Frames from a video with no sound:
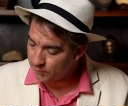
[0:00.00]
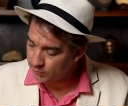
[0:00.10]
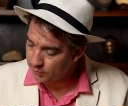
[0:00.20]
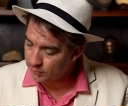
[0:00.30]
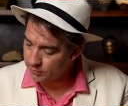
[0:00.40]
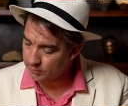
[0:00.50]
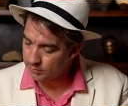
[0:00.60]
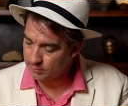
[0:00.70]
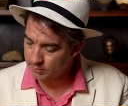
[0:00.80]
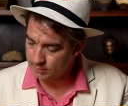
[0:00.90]

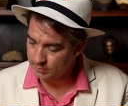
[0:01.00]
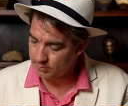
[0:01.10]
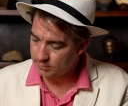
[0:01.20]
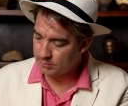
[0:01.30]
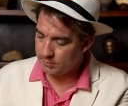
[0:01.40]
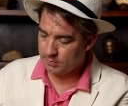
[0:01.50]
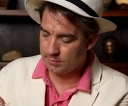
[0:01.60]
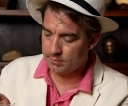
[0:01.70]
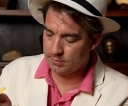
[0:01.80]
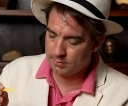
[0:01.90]

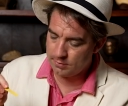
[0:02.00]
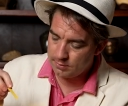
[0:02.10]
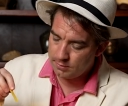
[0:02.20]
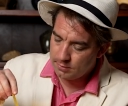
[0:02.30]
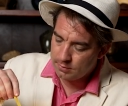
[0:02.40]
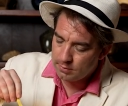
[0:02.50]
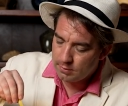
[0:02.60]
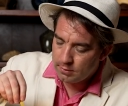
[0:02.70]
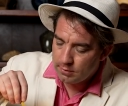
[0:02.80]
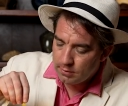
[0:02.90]

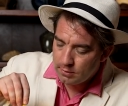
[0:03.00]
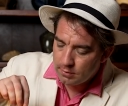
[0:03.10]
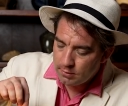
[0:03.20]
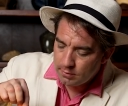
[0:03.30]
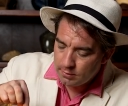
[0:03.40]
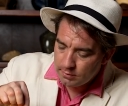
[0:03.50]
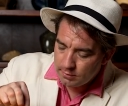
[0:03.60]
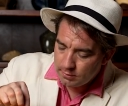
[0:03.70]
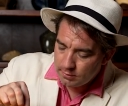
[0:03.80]
(silence)